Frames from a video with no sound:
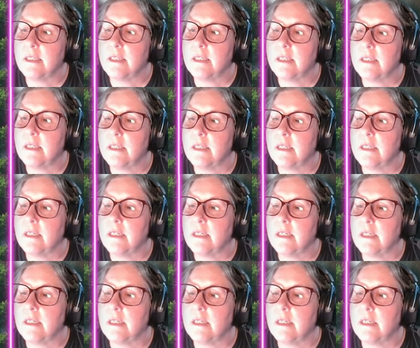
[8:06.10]

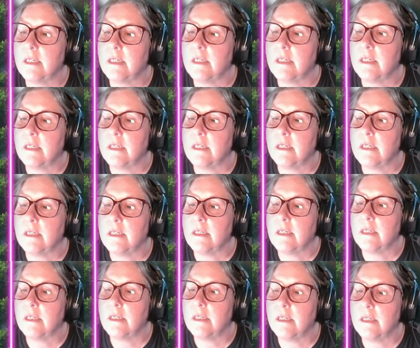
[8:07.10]

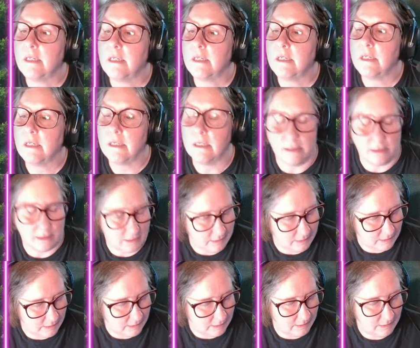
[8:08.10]

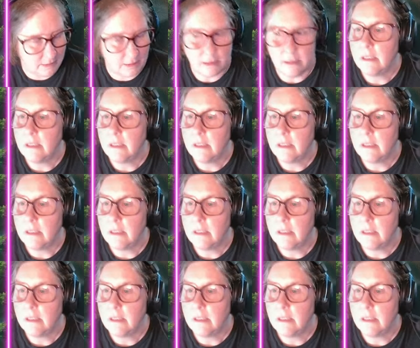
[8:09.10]
(silence)